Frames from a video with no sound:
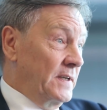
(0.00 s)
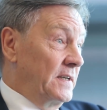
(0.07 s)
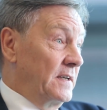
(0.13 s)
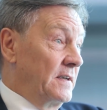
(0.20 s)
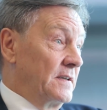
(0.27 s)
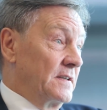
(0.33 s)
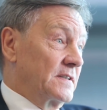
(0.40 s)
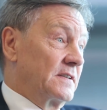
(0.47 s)
my
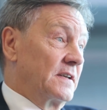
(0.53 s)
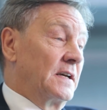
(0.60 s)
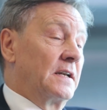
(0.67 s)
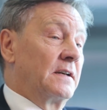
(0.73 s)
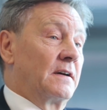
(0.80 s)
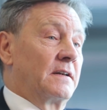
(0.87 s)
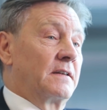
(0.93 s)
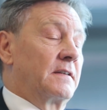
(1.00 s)
years,
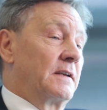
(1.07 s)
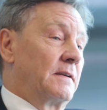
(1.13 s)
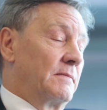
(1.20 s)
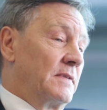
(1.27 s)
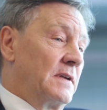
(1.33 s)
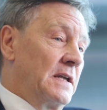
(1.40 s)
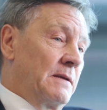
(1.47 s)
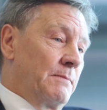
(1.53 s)
and I think
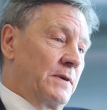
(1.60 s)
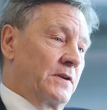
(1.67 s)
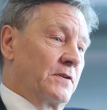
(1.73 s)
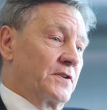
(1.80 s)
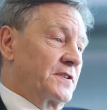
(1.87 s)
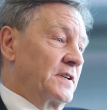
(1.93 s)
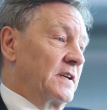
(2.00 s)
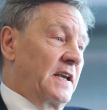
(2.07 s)

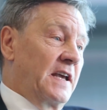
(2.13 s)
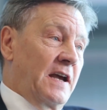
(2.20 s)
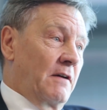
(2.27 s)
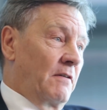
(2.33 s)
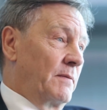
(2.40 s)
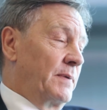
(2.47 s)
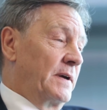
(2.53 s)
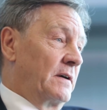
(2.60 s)
because I
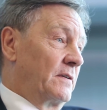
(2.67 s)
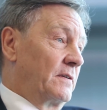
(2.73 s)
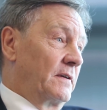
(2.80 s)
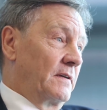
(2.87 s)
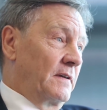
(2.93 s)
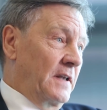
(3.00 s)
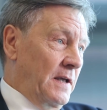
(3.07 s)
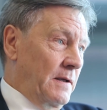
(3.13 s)
care about
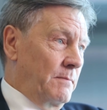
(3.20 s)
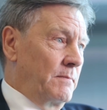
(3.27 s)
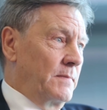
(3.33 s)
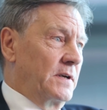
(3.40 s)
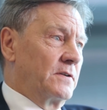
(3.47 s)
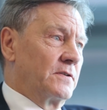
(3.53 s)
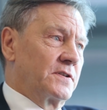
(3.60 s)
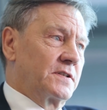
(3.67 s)
them,
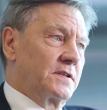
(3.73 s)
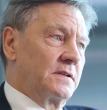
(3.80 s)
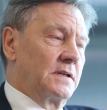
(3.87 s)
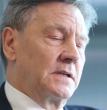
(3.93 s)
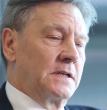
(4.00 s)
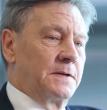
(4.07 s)
because